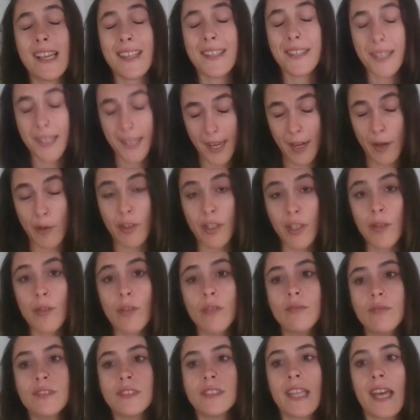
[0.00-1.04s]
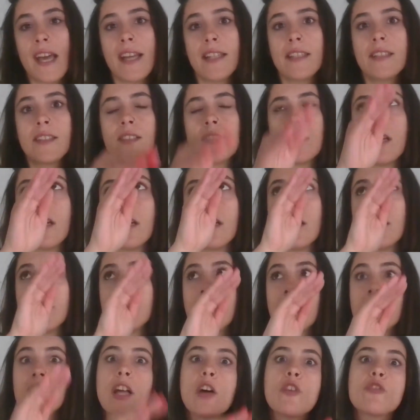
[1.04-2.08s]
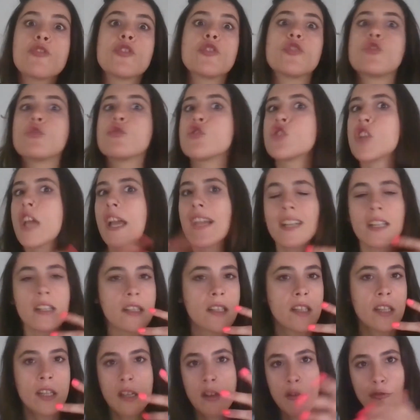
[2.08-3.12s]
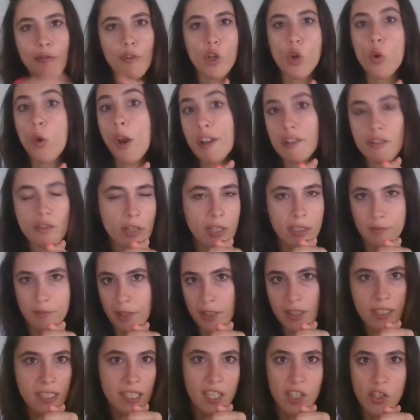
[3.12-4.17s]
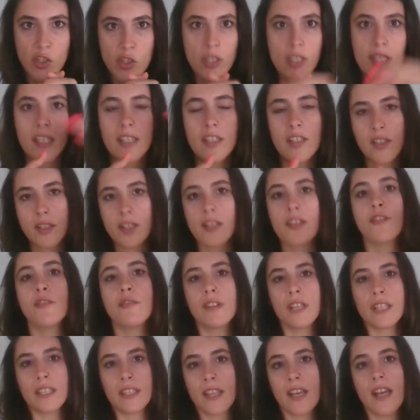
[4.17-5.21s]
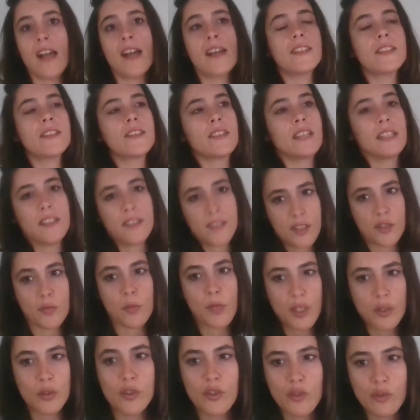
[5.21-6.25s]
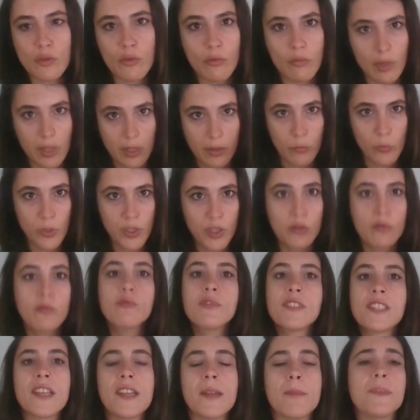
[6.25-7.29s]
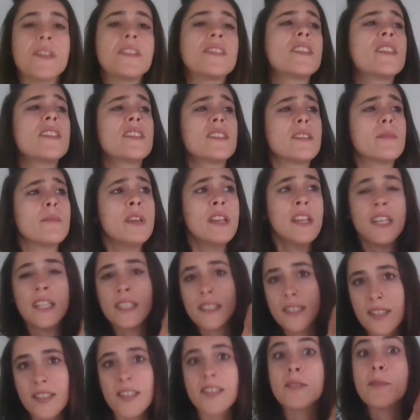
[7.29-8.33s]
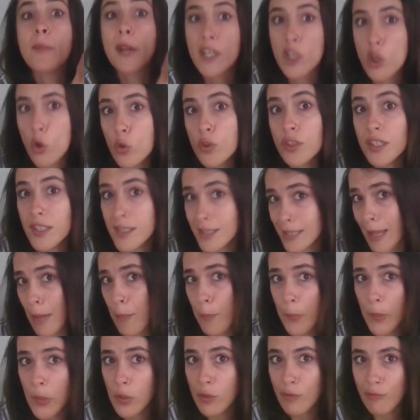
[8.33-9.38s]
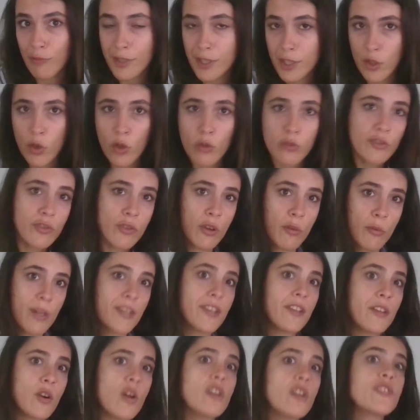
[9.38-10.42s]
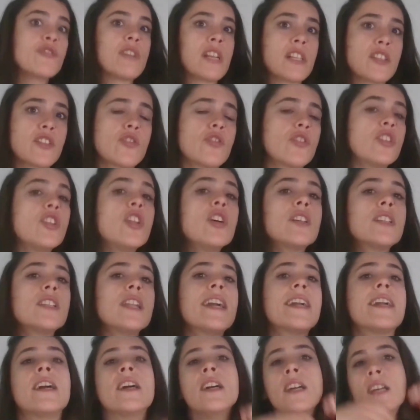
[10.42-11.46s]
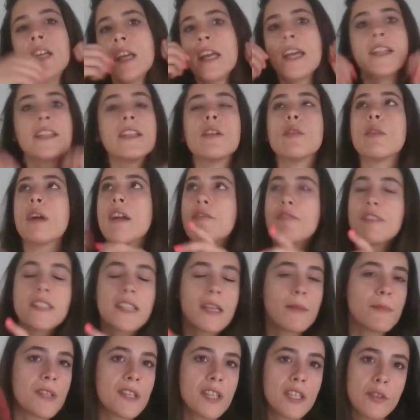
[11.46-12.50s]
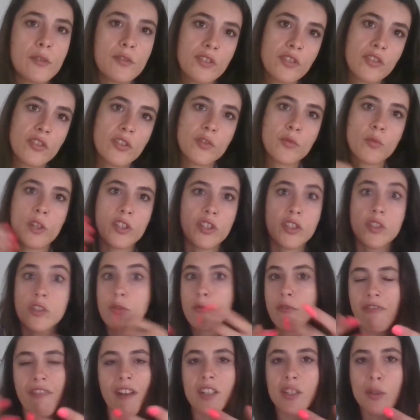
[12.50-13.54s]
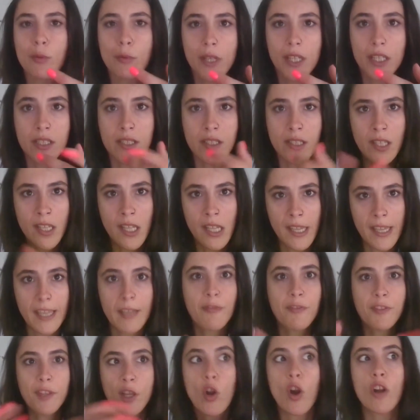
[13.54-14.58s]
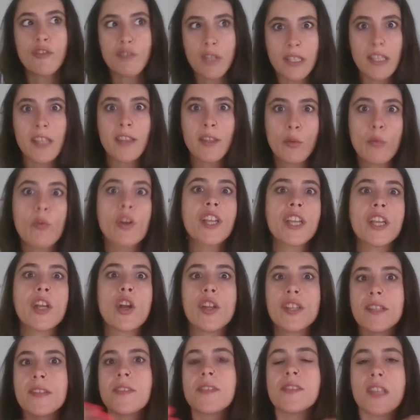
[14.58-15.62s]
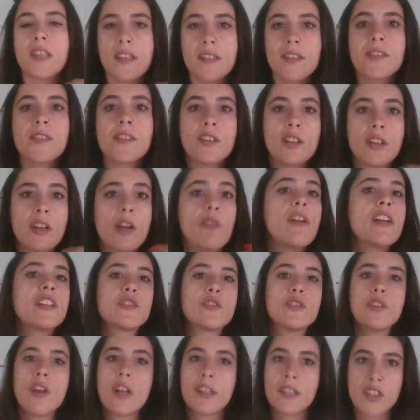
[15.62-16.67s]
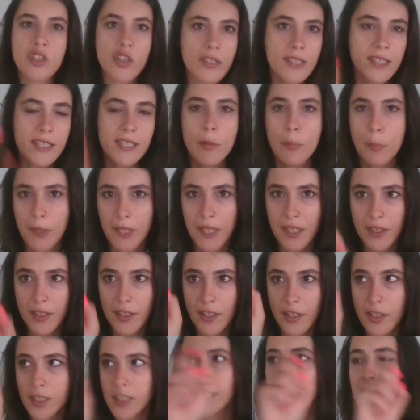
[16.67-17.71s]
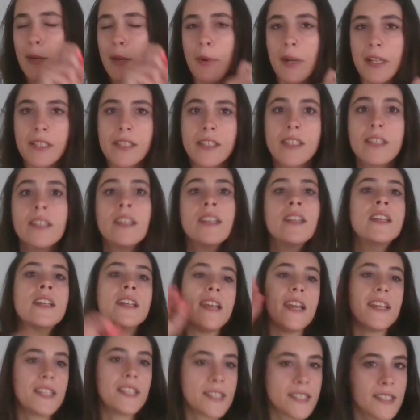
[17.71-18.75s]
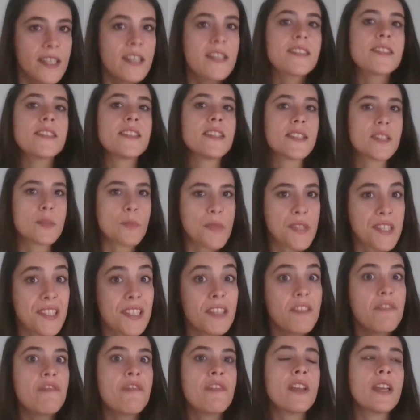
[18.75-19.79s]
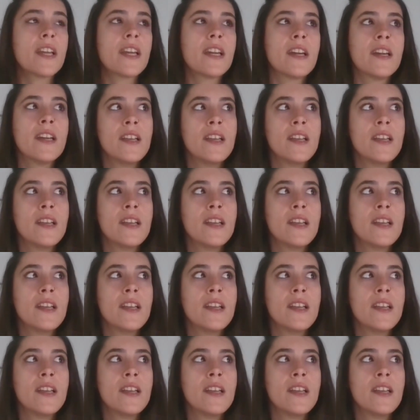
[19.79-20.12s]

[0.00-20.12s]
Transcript: scenario that allows you to check for contract validation, considering that, and this is what you do when you set up the system, this is my golden sample of what a contract should look like. And now every time that a user just wants to evaluate if the contract that they're working on is correct or not, they just dump it in there, click a button, and it does this specific